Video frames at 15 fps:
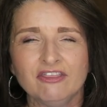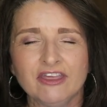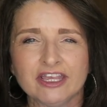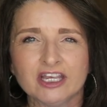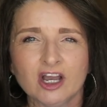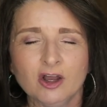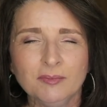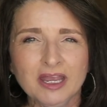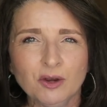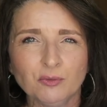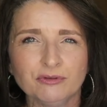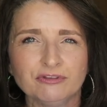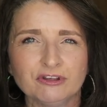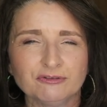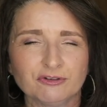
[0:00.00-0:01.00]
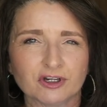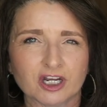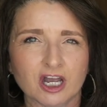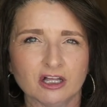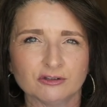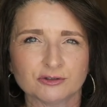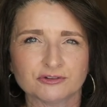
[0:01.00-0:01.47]
They come out with
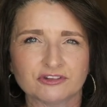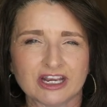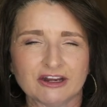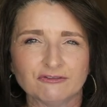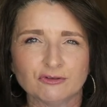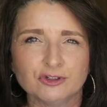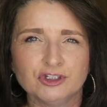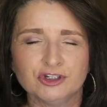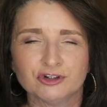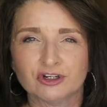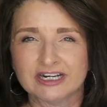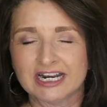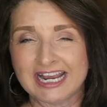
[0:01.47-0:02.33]
different colors every year,